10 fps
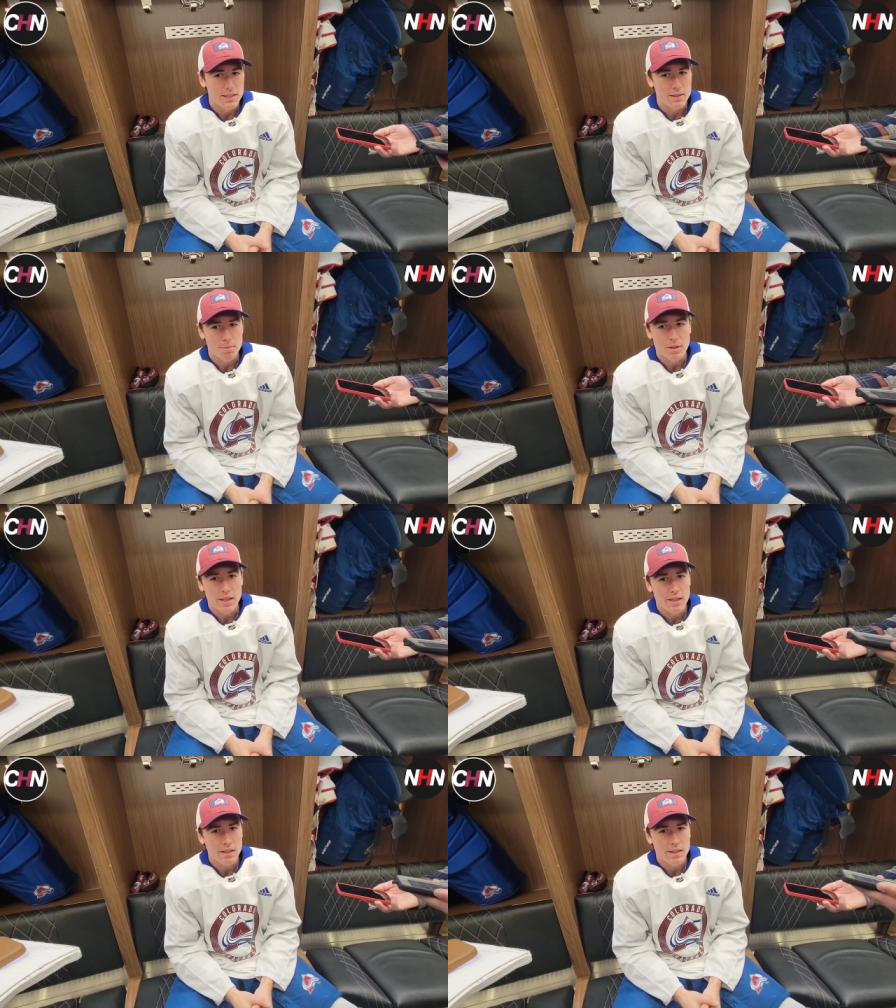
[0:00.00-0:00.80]

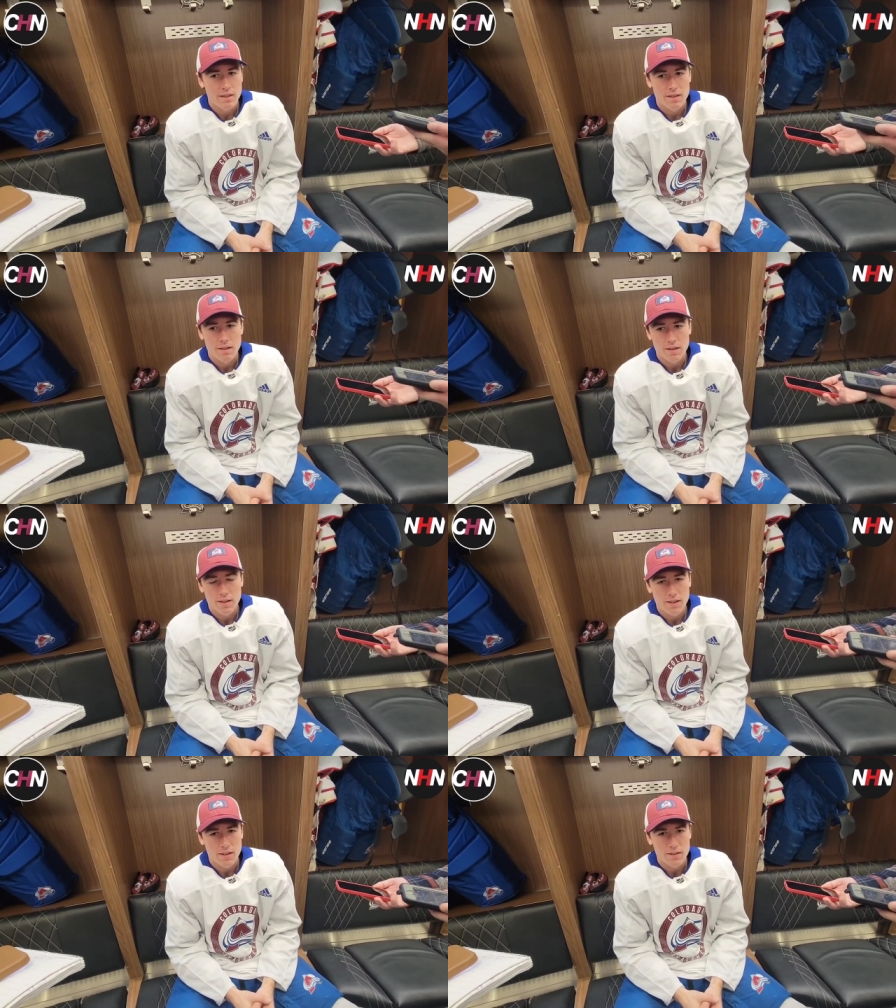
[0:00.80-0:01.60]
discipline,
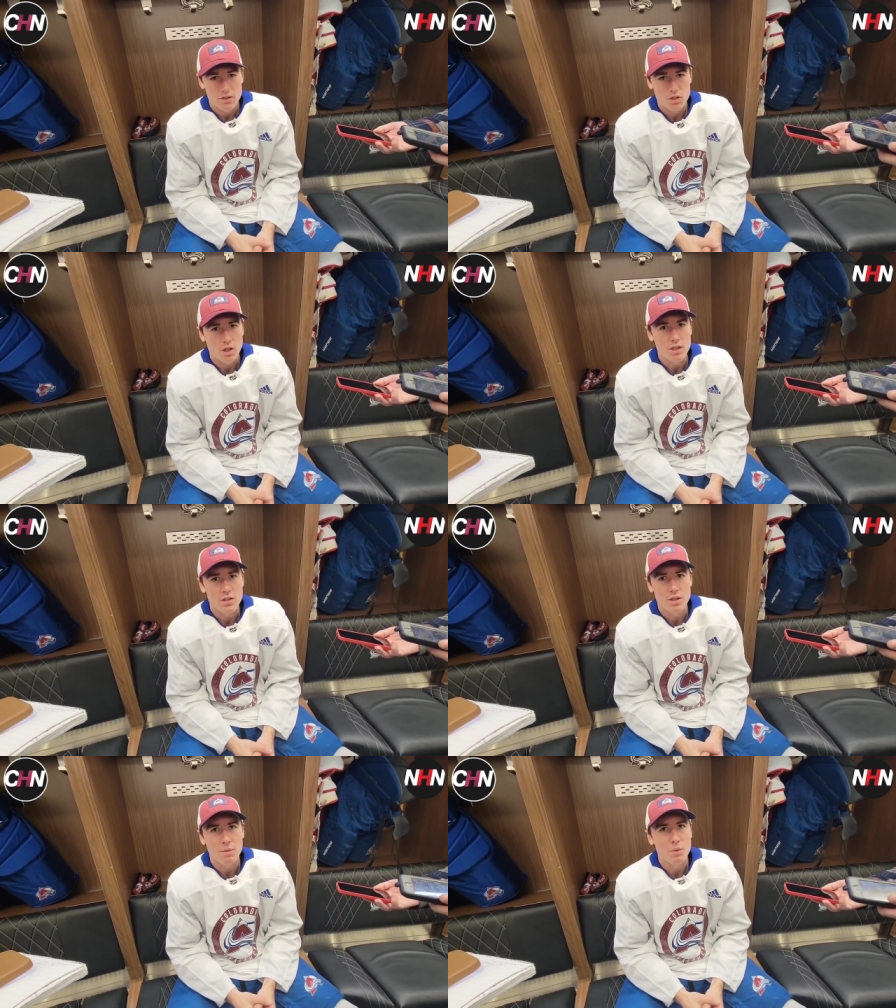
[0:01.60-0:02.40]
uh,
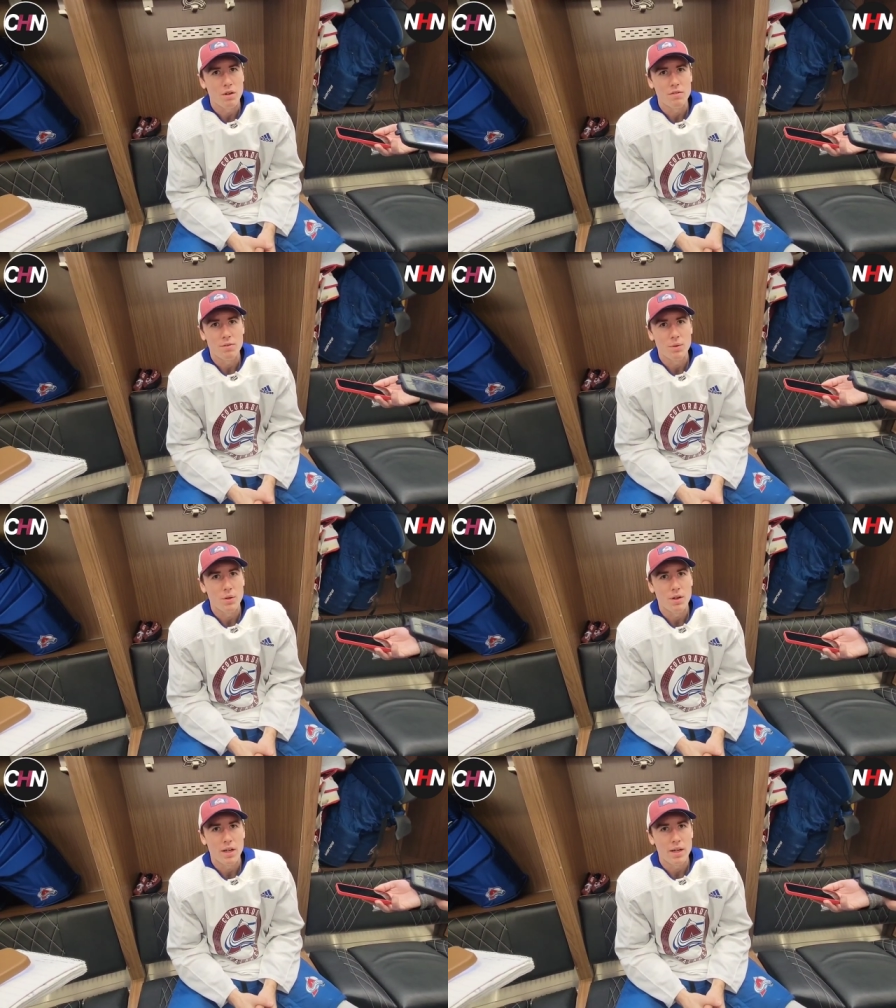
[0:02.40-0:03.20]
structure, number one, from
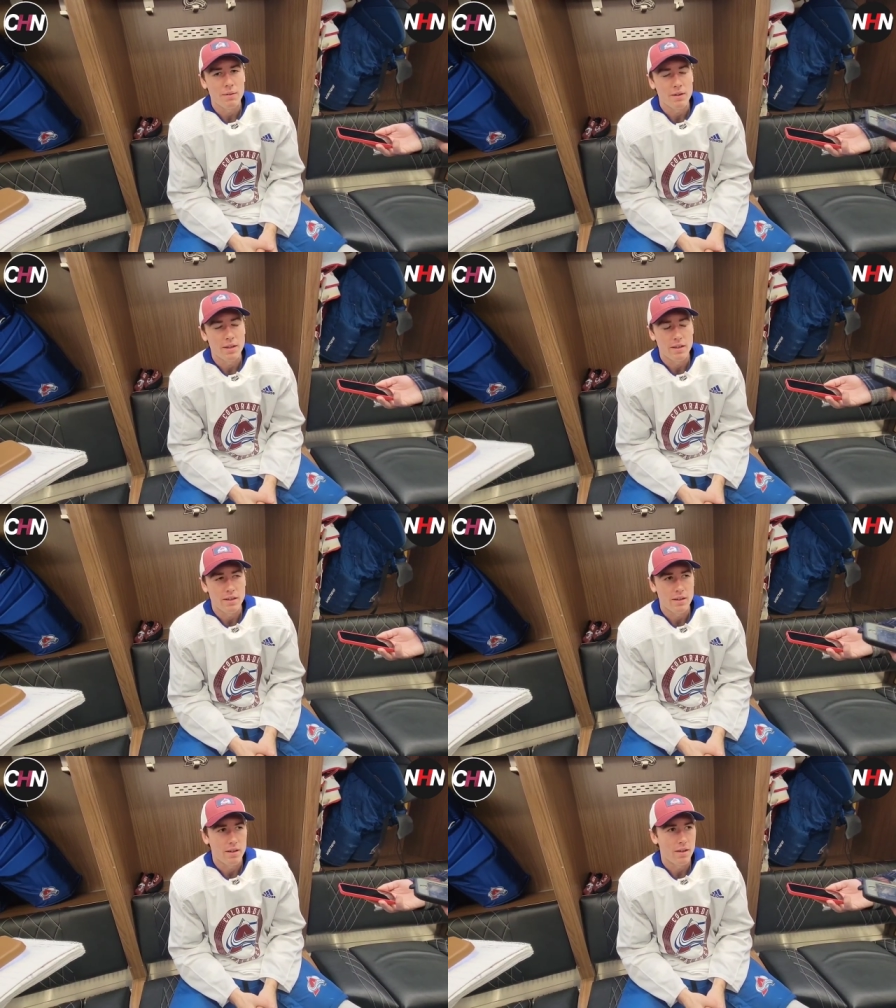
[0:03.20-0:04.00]
Notre Dame, and
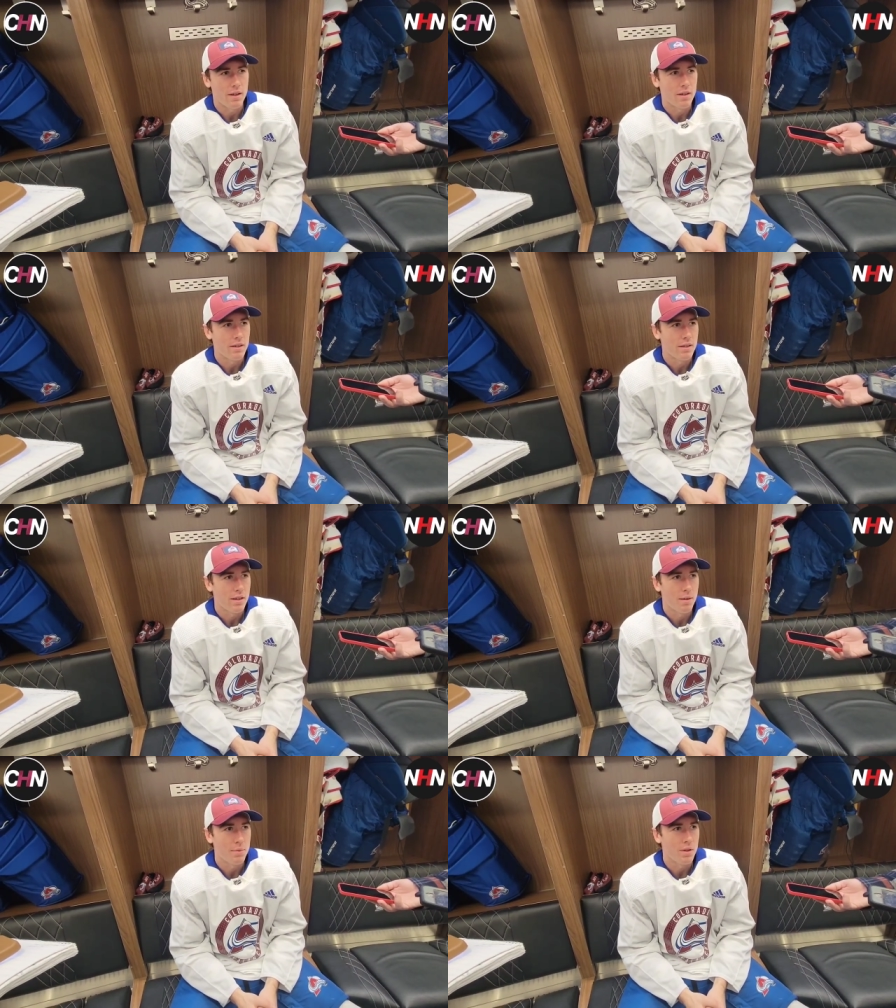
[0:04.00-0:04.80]
then
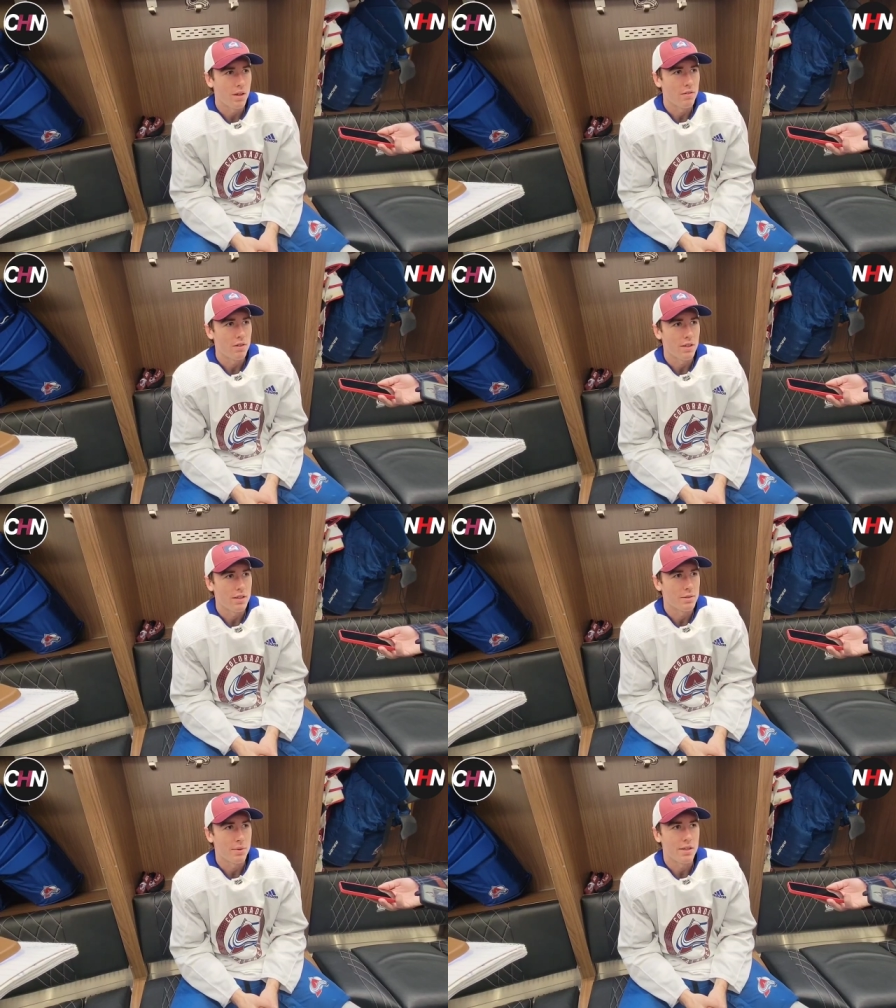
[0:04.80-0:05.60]
uh, up in Loveland,